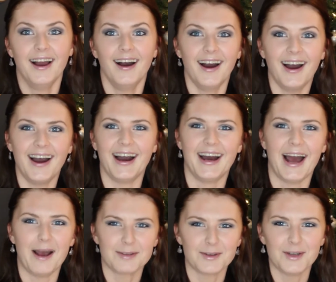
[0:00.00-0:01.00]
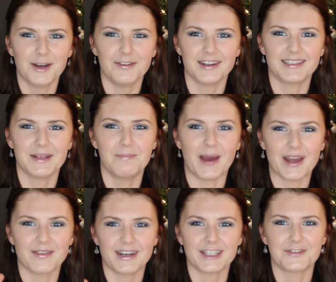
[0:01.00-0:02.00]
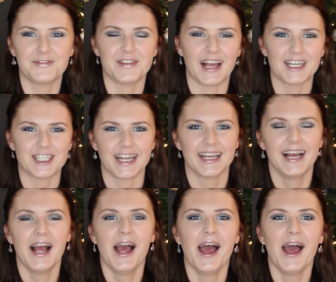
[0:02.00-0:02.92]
Oh, I'm so nervous, the battery is flashing.